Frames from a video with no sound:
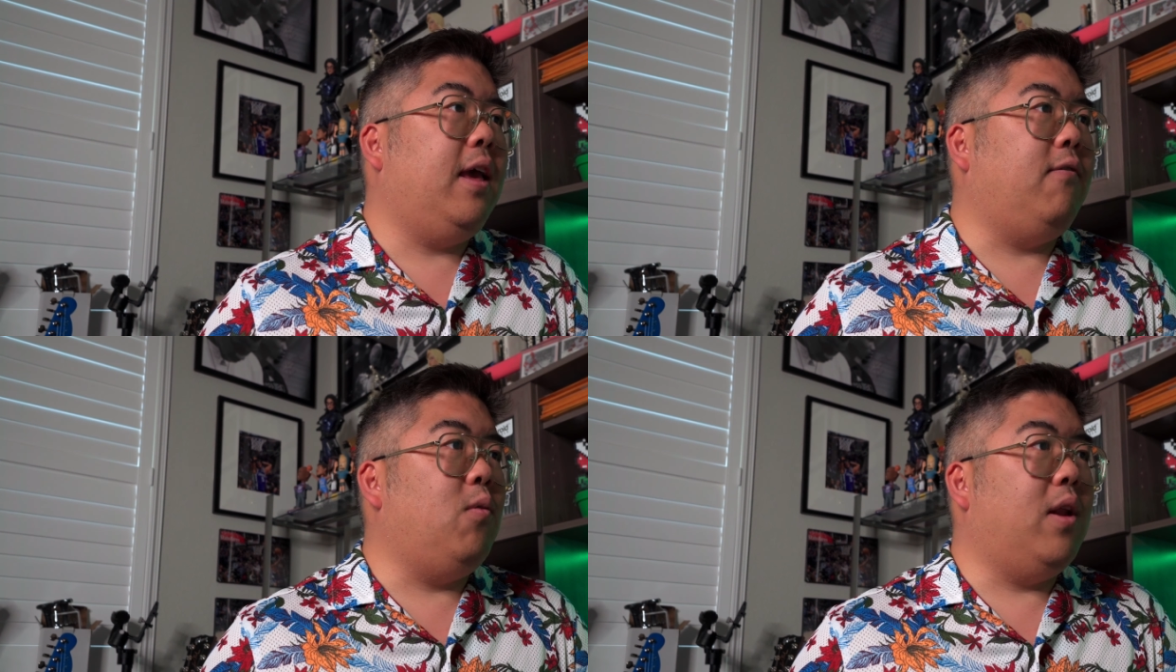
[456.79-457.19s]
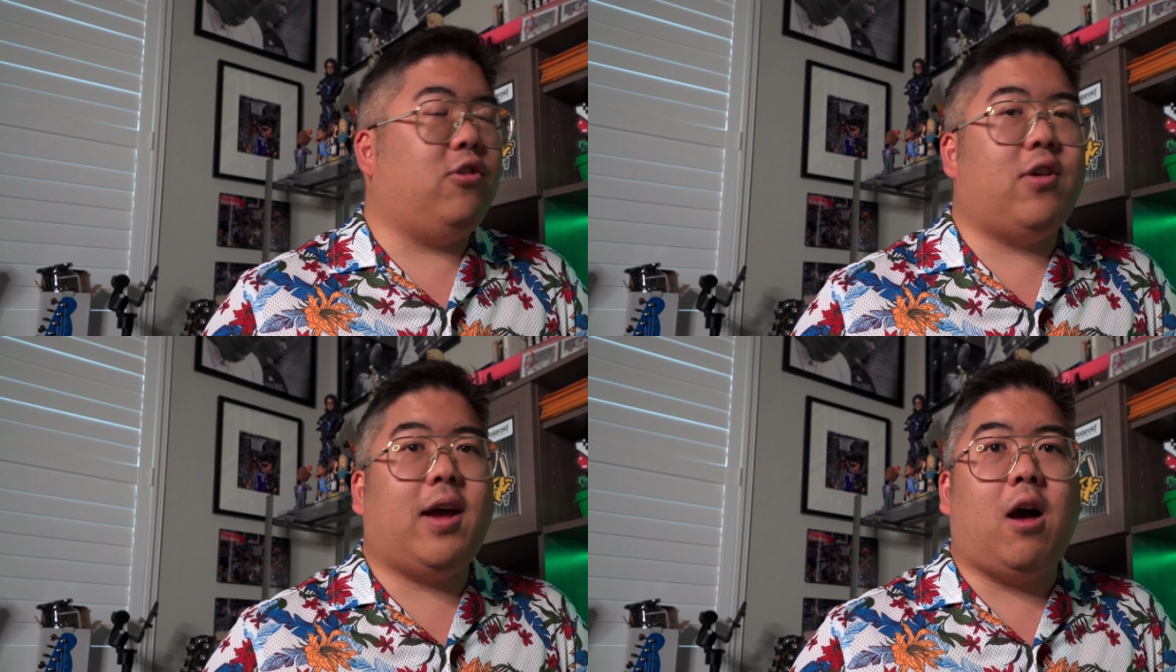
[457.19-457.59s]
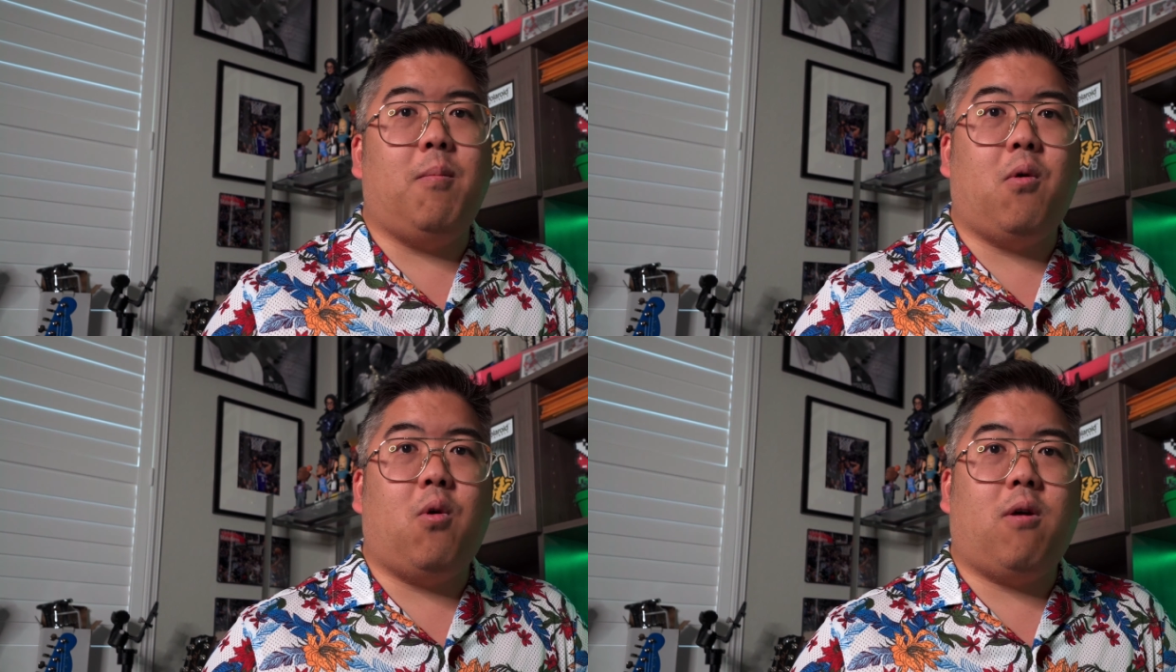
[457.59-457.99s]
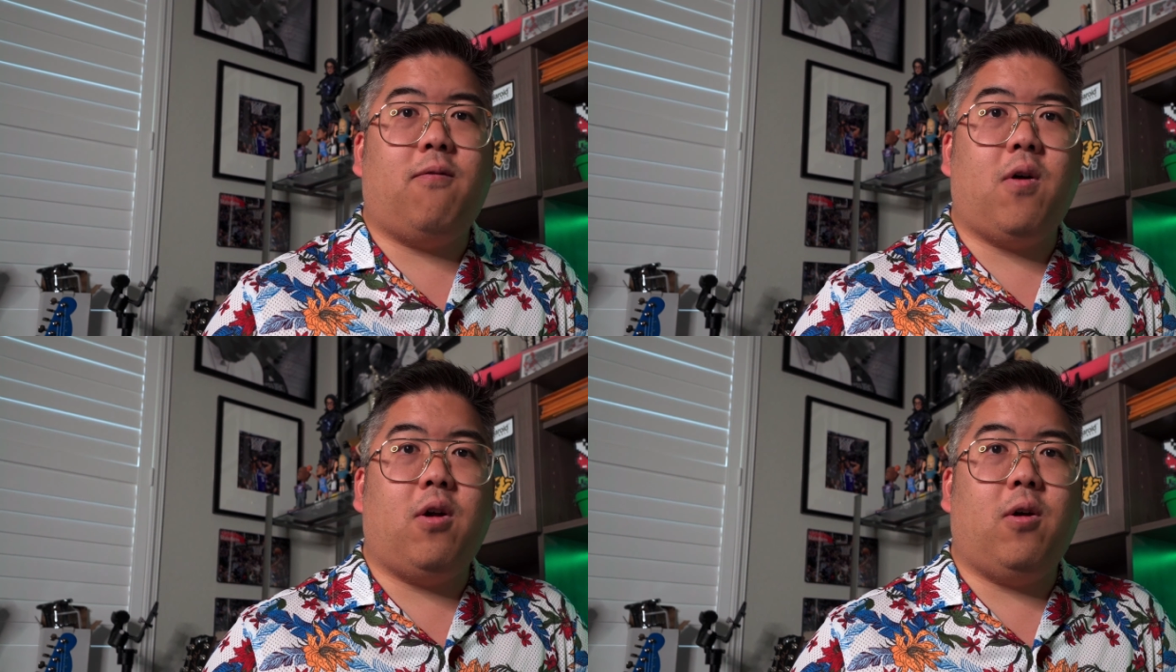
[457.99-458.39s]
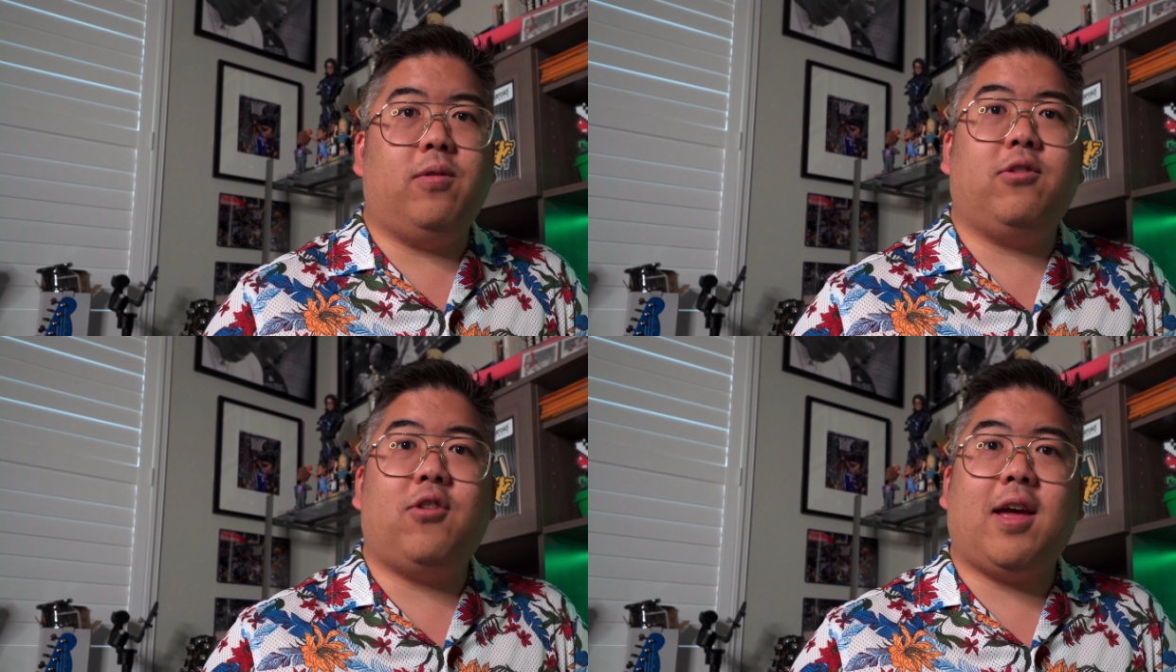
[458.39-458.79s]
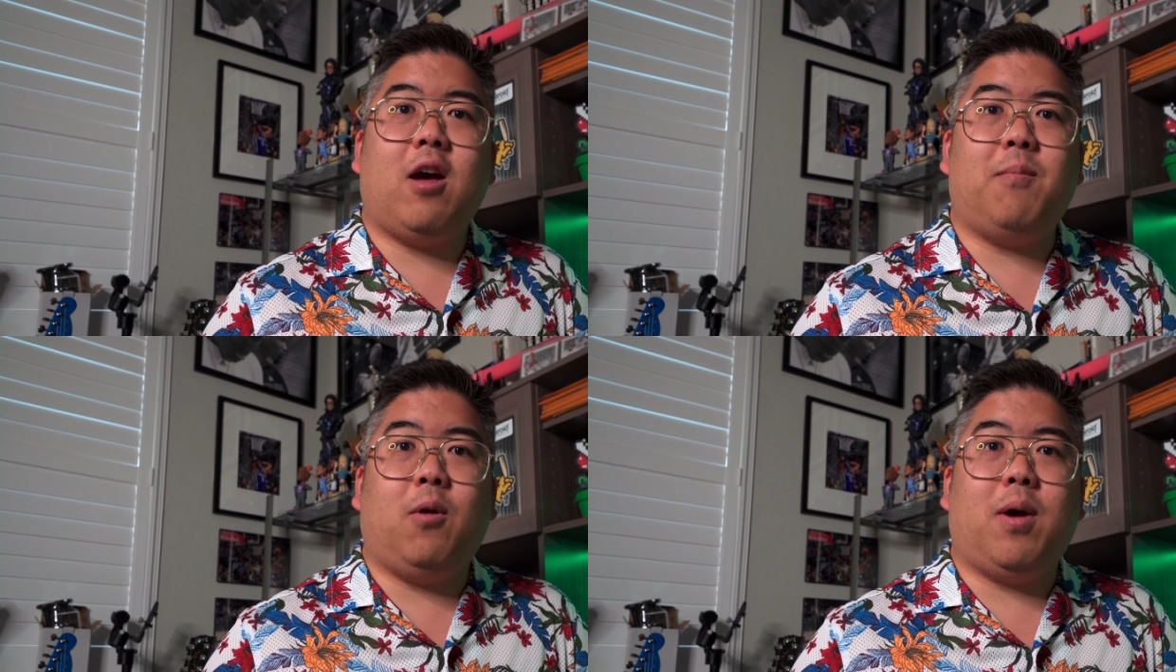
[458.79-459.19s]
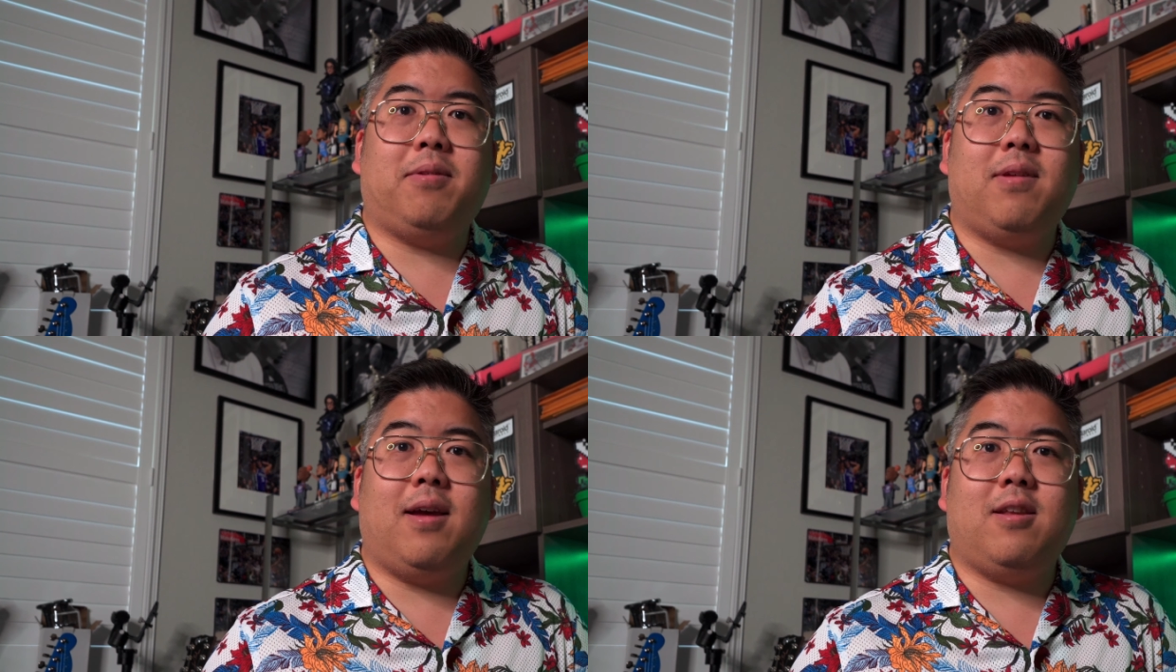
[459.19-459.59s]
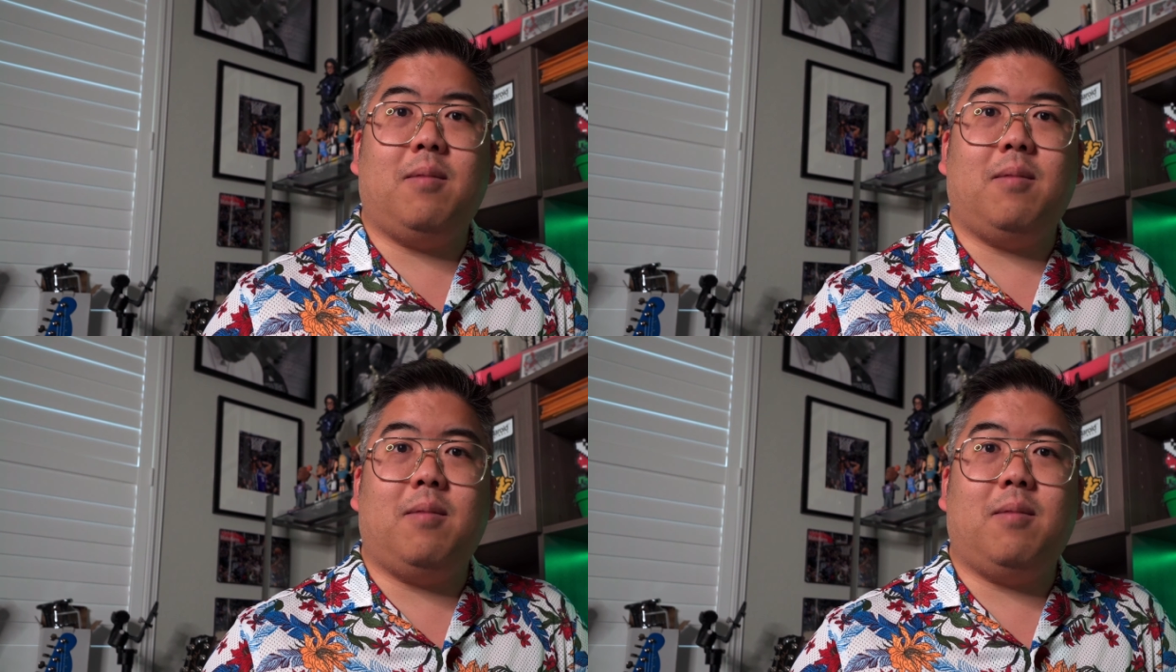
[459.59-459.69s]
If you want to check out more photos, check out my website,